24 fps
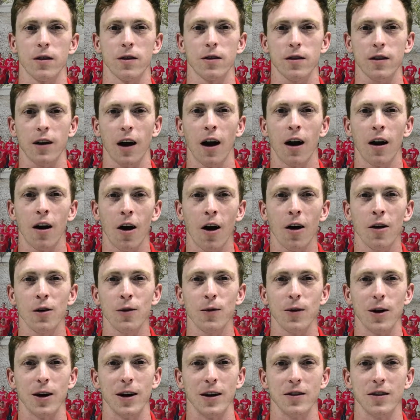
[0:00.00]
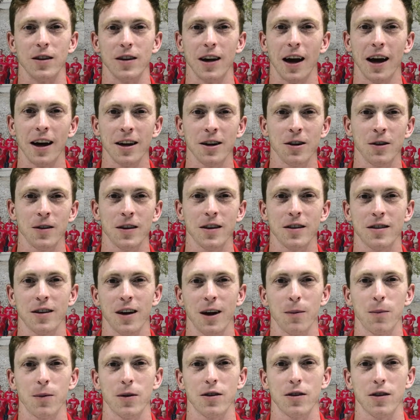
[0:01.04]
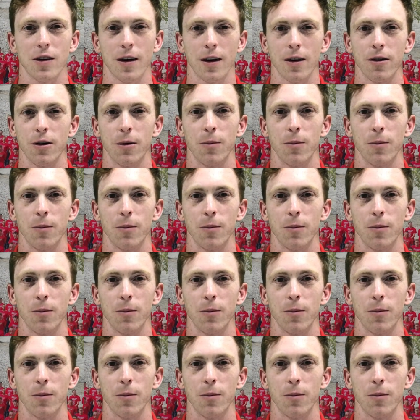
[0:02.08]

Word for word: Scott Oliver, and today on this episode,